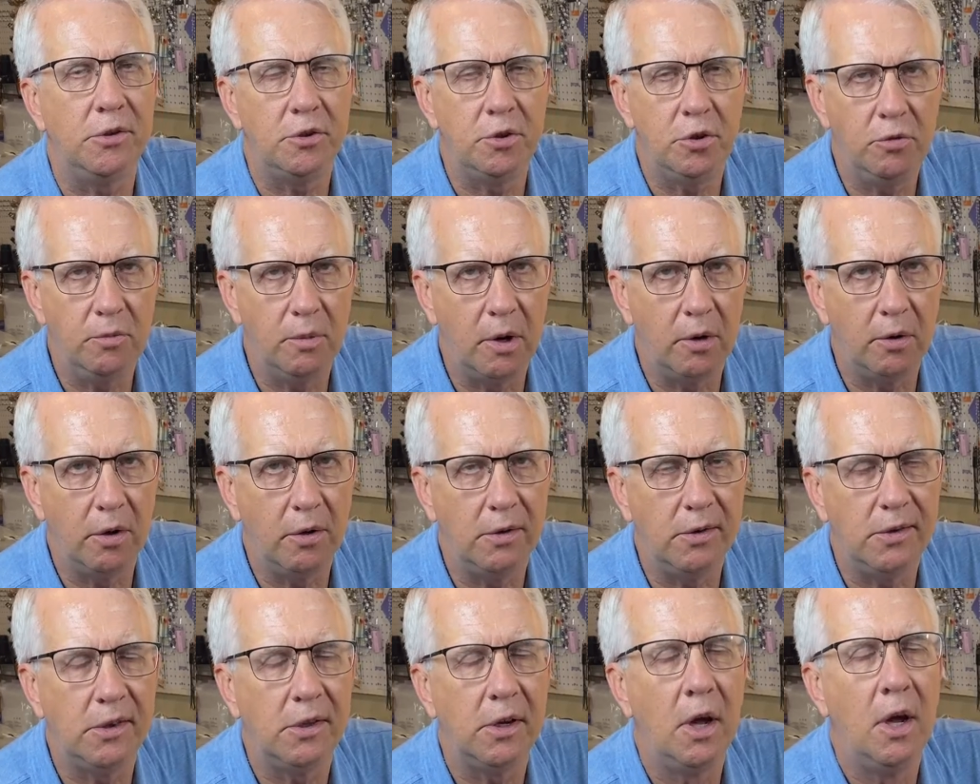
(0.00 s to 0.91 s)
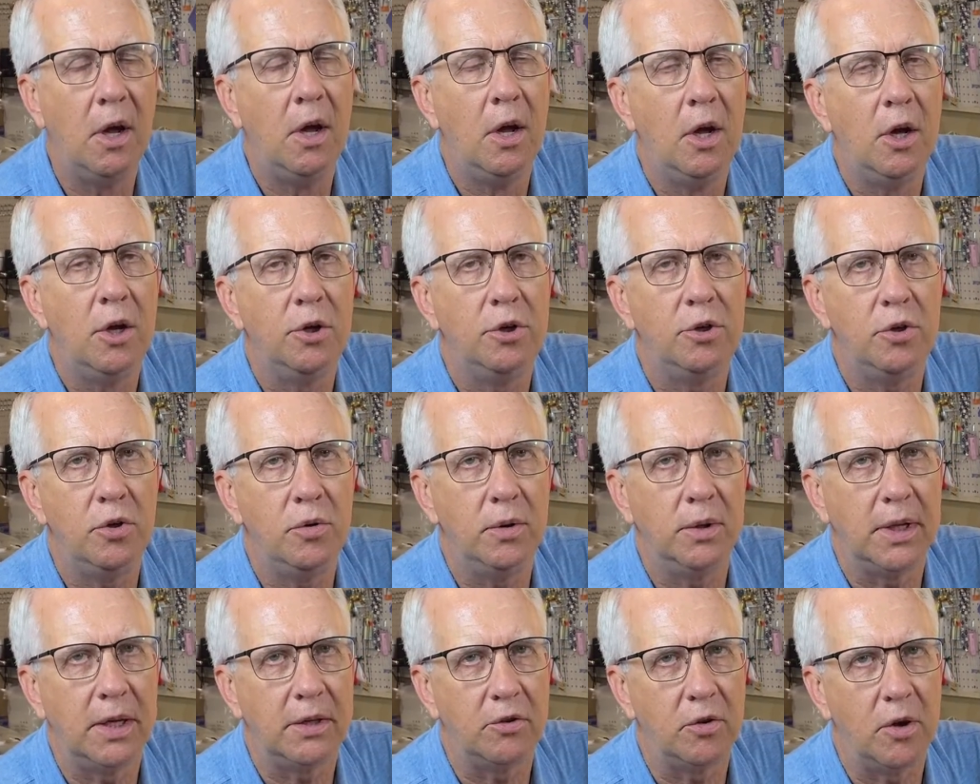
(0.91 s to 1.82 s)
two motors, two
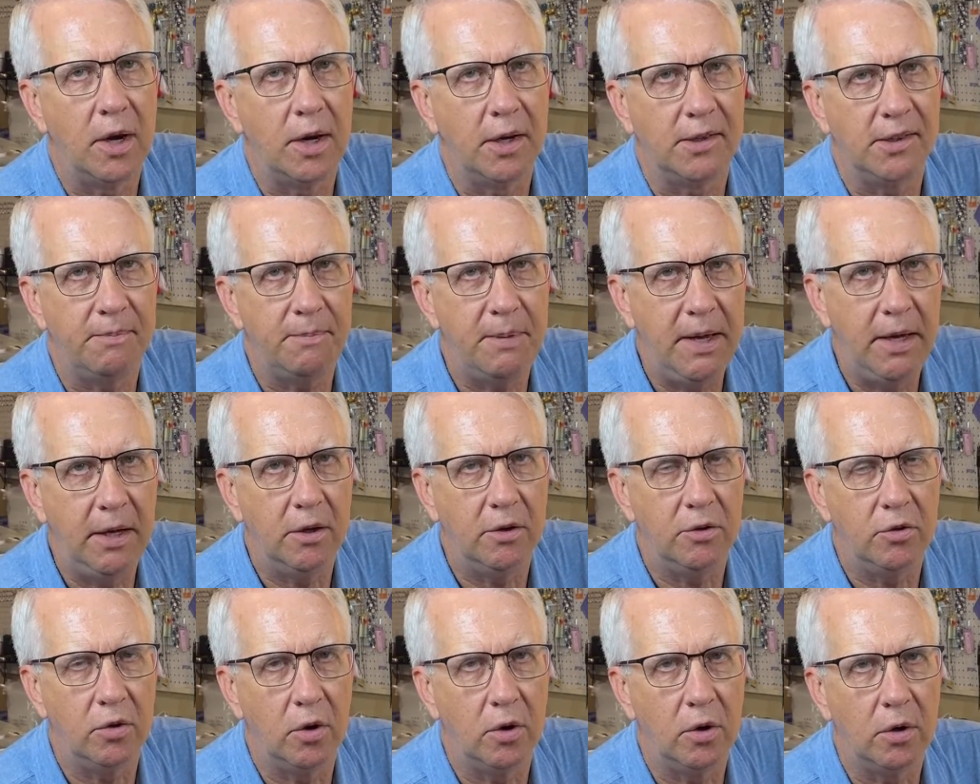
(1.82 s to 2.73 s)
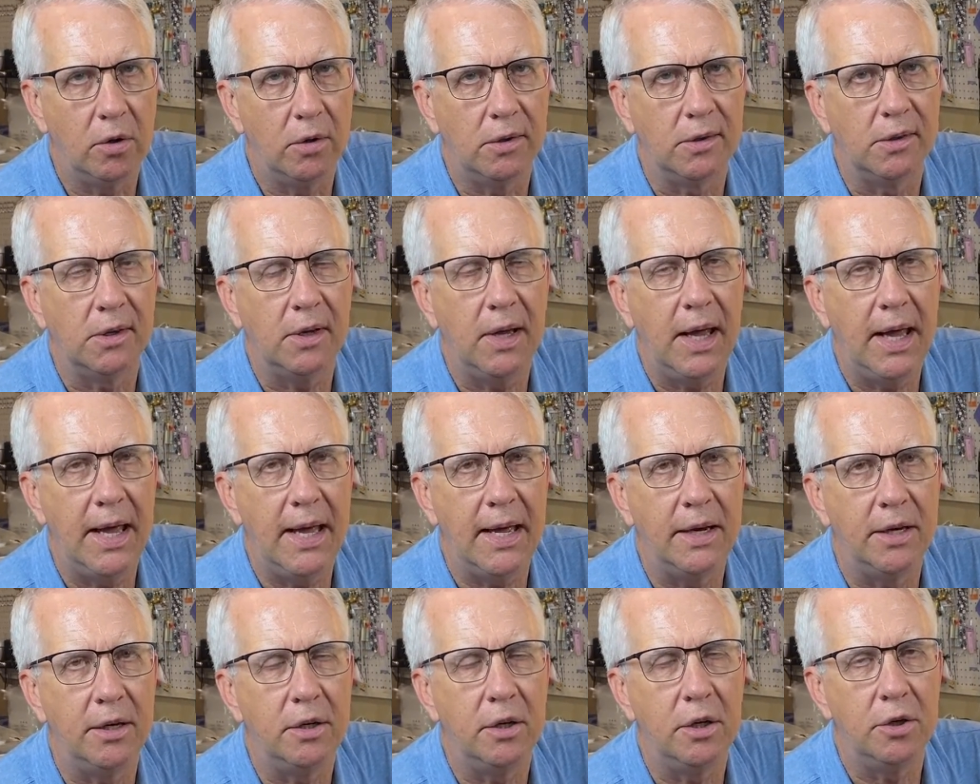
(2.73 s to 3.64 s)
electronic speed controls,
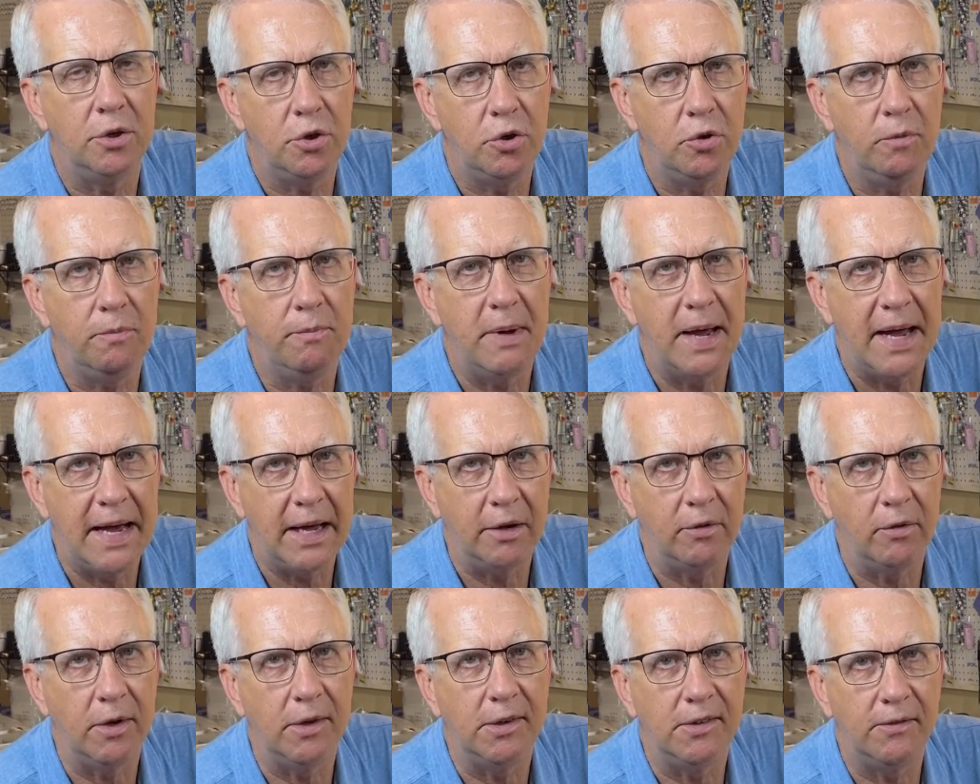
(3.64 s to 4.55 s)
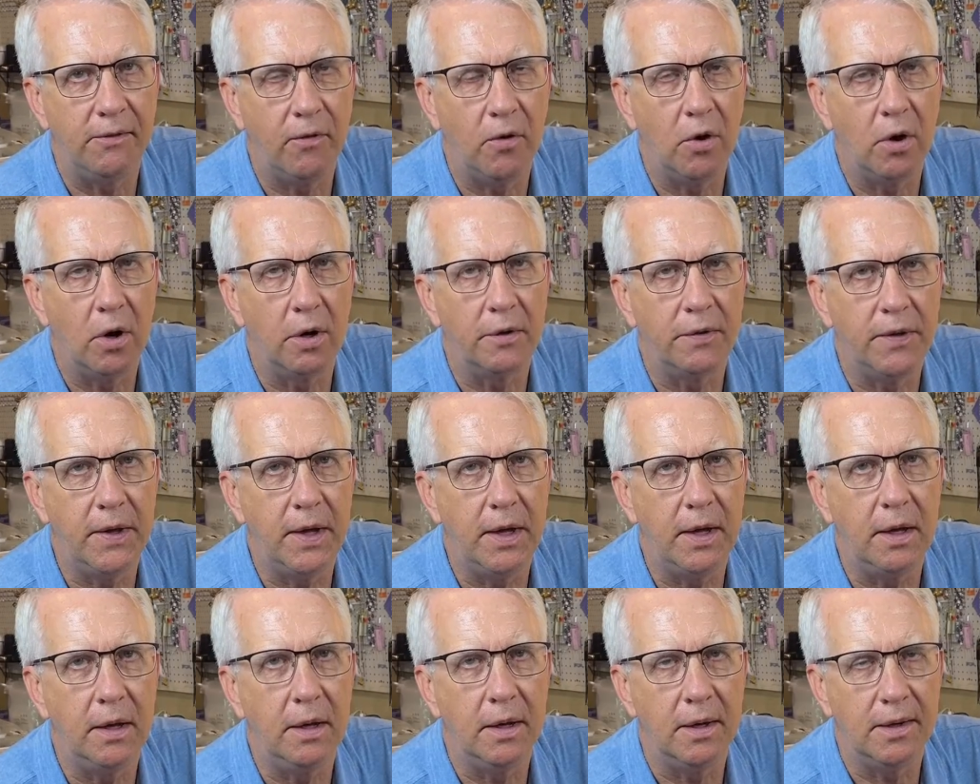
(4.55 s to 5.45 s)
and two batteries for
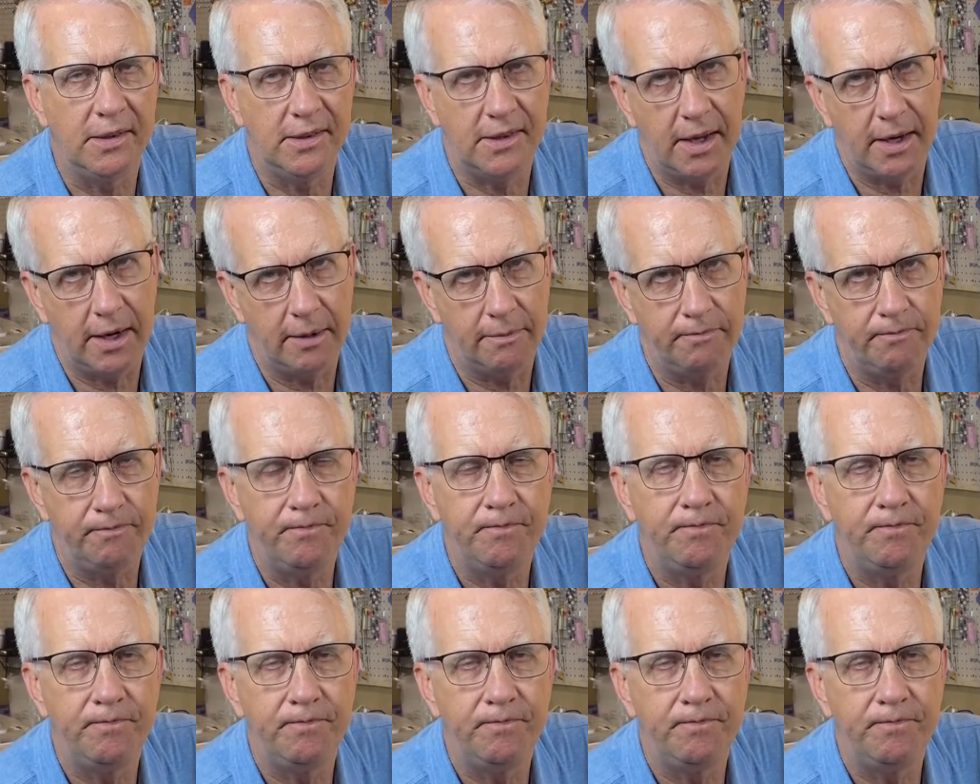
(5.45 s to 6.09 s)
the setup.